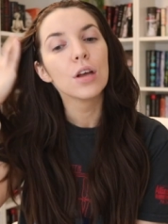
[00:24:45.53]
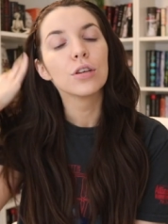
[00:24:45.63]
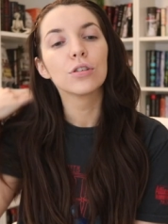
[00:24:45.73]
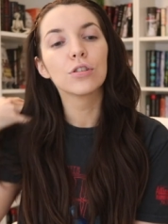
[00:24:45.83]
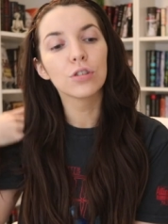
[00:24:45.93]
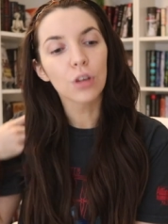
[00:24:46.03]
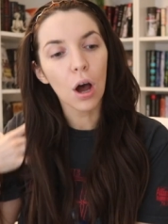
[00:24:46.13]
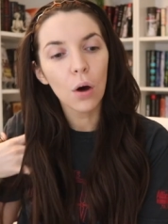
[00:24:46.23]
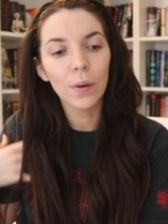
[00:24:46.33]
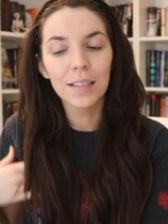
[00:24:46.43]

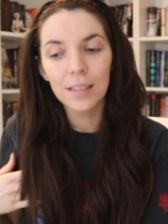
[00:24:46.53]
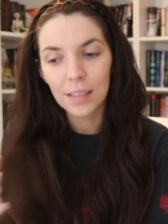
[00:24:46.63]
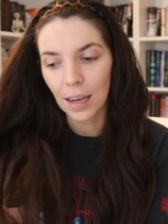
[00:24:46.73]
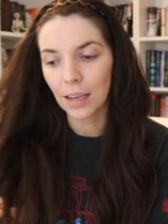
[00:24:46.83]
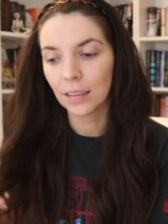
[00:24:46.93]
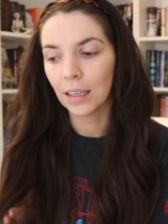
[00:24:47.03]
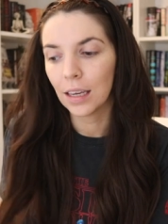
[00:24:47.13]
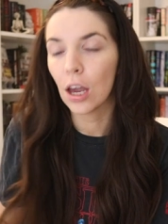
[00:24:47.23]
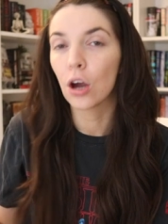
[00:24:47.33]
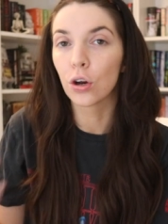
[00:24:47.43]
so
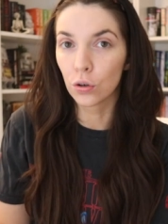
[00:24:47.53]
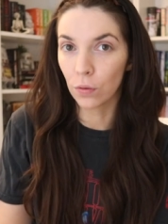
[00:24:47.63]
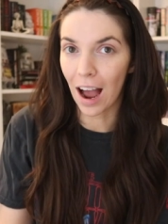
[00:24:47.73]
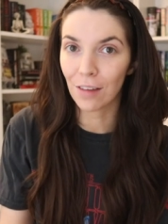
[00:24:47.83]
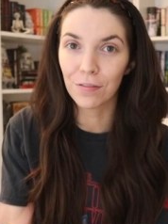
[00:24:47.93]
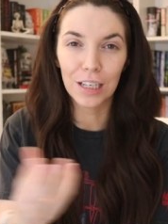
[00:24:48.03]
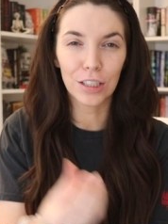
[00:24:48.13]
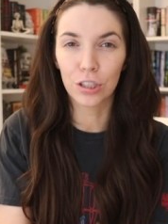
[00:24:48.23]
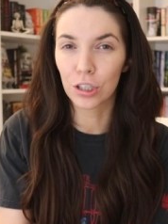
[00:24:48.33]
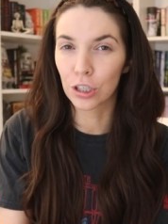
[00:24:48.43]
insanely graphic,
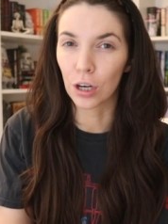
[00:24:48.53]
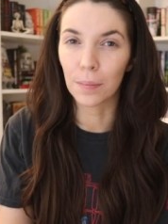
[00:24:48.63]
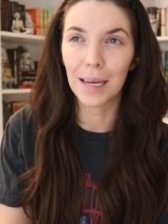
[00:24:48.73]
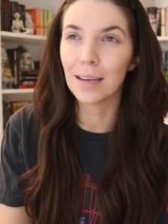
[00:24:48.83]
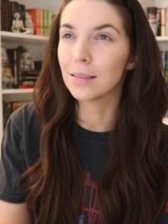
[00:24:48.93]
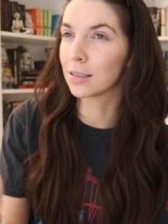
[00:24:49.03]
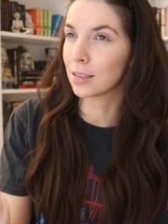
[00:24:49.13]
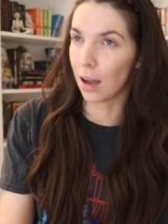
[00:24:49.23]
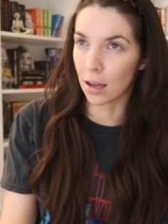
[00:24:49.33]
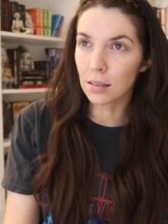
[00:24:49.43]
disturbing,
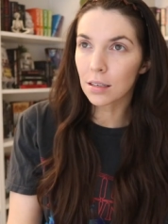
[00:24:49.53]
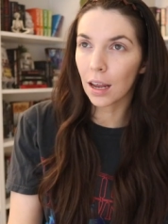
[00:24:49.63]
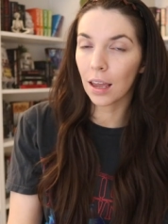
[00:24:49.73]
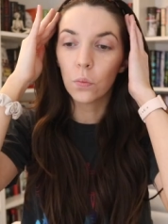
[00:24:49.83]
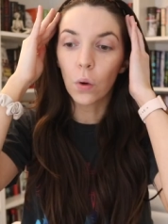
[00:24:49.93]
disgusting.